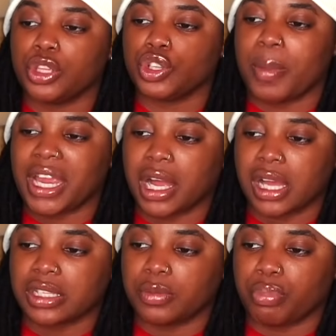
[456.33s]
So my
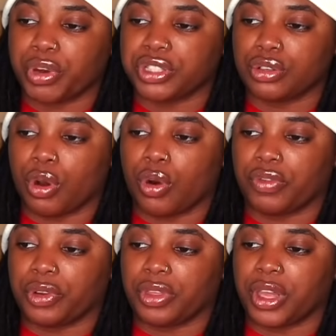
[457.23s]
cousin pointed
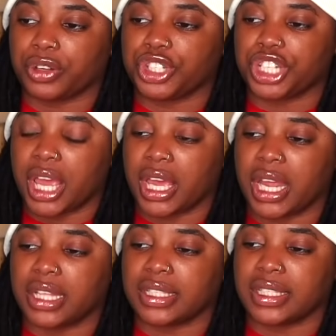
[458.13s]
over their shed
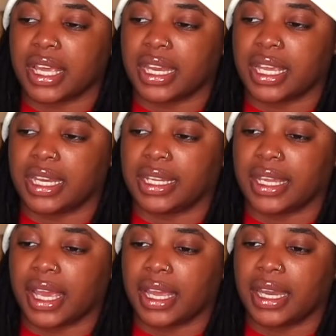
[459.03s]
and said it
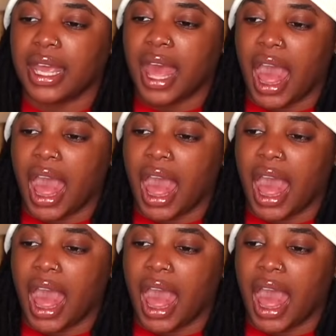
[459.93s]
again.